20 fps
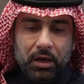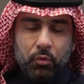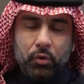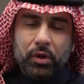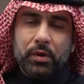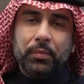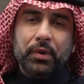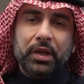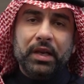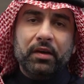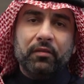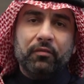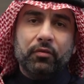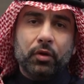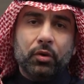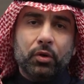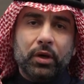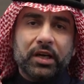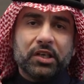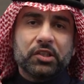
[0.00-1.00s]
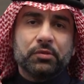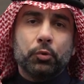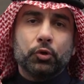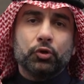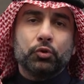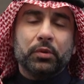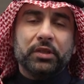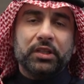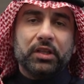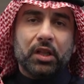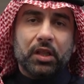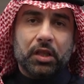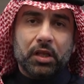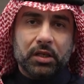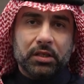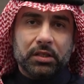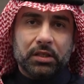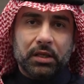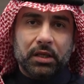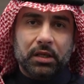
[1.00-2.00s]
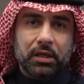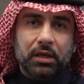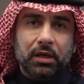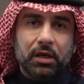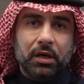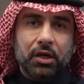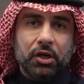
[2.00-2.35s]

We believe, though, Expo 2030